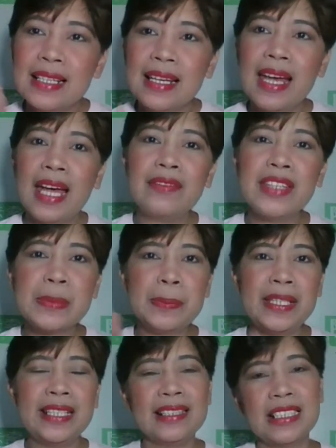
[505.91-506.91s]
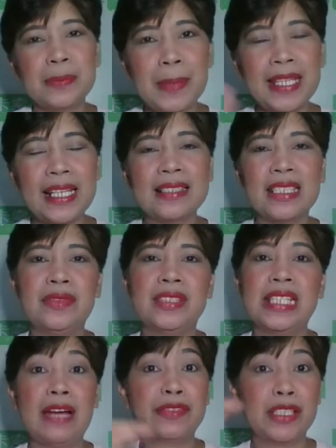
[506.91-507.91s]
have the spelling
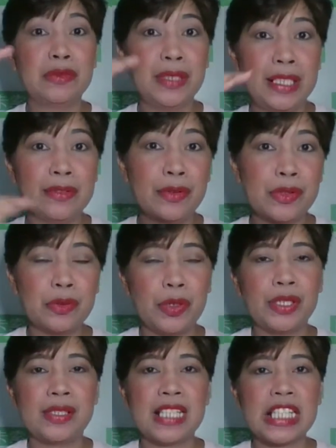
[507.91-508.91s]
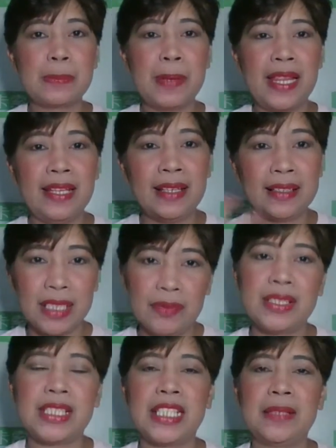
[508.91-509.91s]
activity after reading those words, spelling
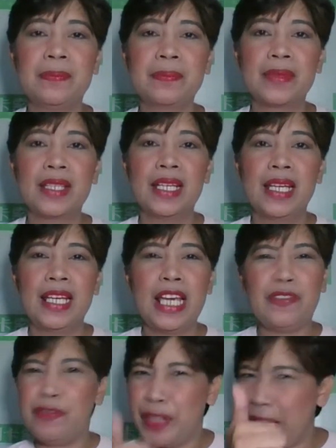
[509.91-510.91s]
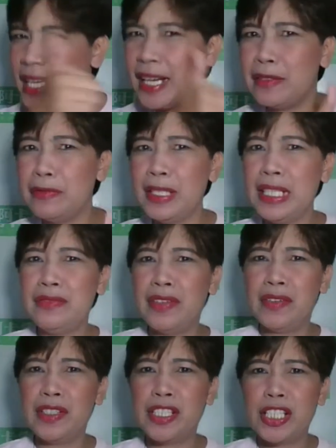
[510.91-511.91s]
activity. If they are really
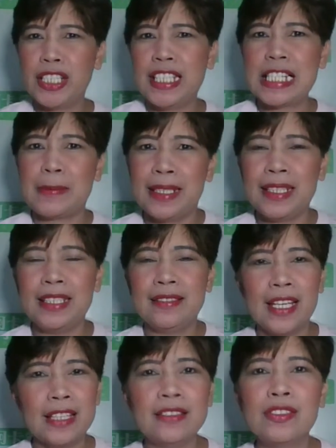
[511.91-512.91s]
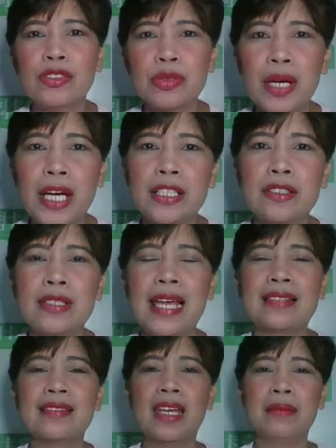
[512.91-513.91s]
very good at spelling, then you try to
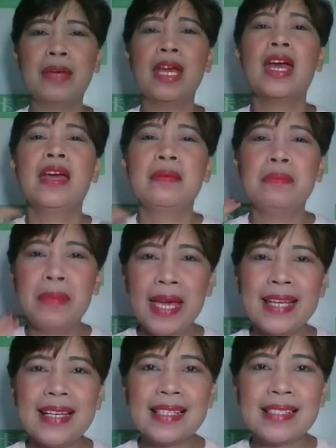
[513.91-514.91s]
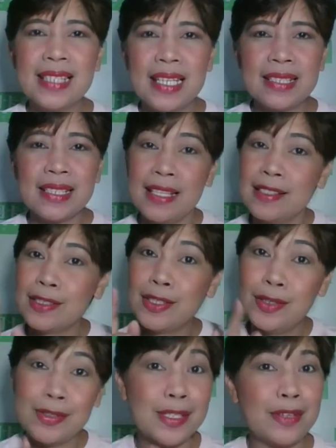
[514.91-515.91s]
let them make a sentence
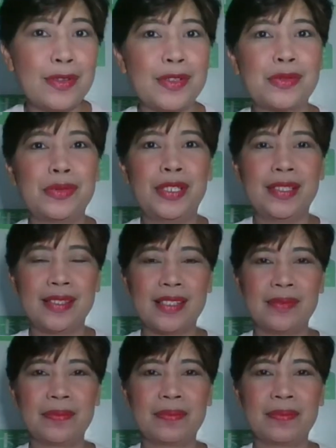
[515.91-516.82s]
using those words.